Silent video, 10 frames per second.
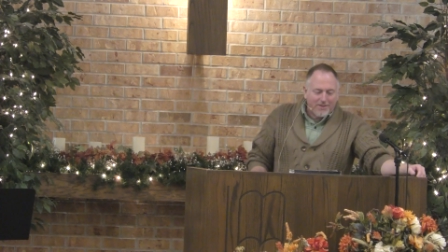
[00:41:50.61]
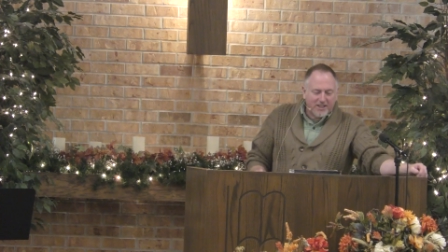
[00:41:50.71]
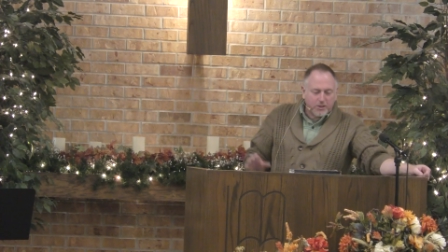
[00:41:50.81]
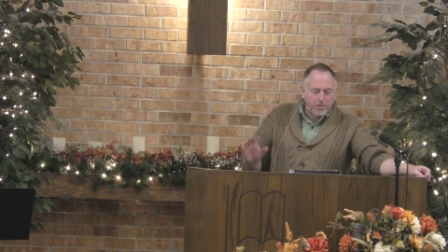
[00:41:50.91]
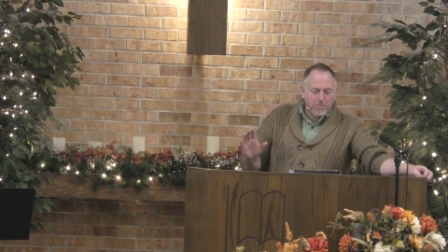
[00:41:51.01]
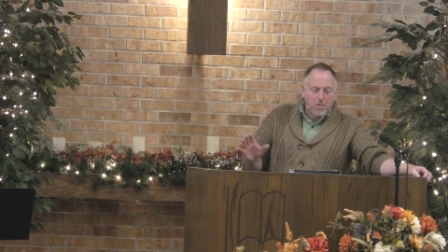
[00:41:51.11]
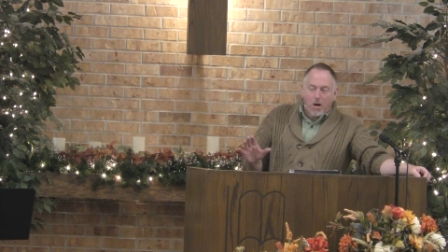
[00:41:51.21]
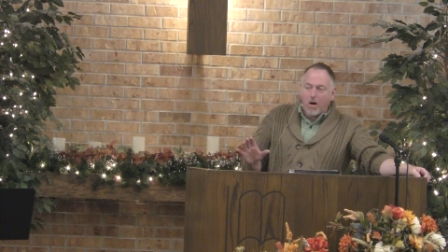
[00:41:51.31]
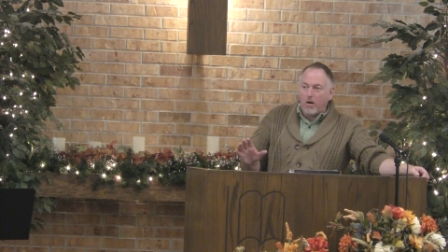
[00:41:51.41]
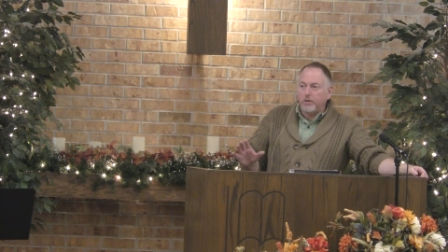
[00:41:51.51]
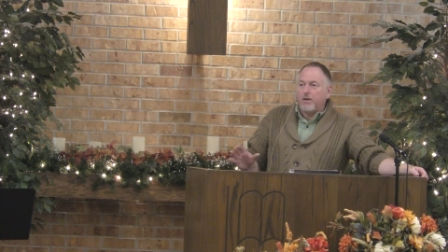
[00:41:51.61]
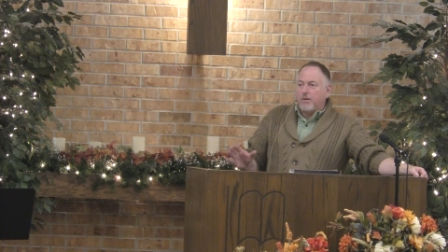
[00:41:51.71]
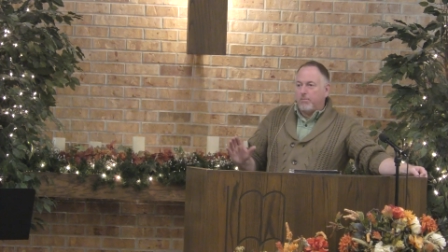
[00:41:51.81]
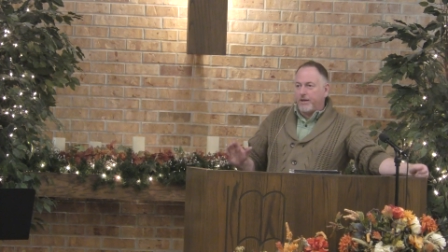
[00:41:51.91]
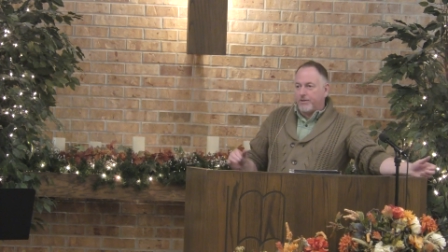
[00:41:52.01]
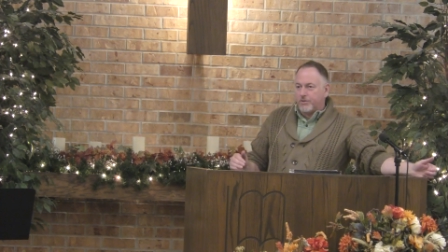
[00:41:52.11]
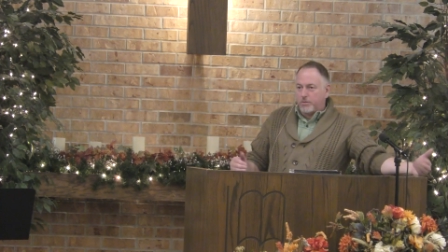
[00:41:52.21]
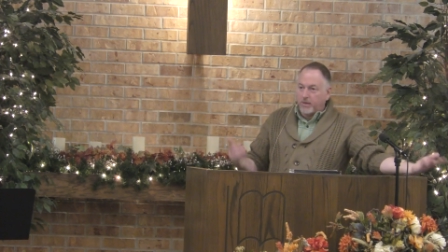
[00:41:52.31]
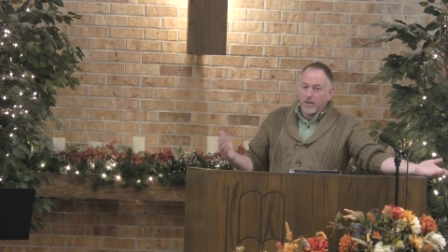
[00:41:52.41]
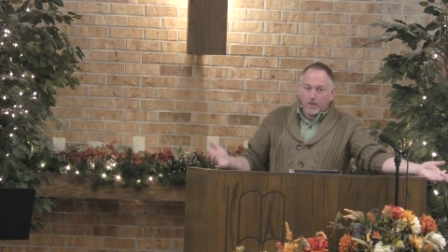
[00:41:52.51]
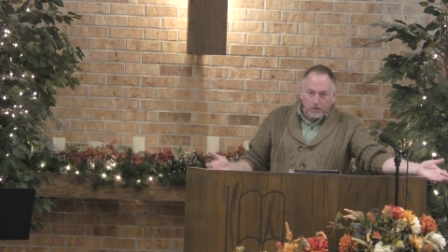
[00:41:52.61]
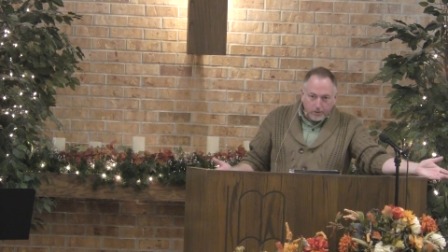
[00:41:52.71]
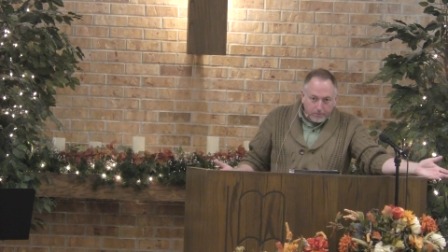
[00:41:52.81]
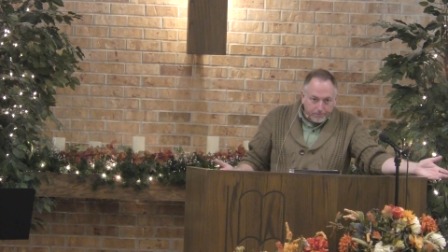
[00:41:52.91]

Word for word: that to be mauled means to be killed.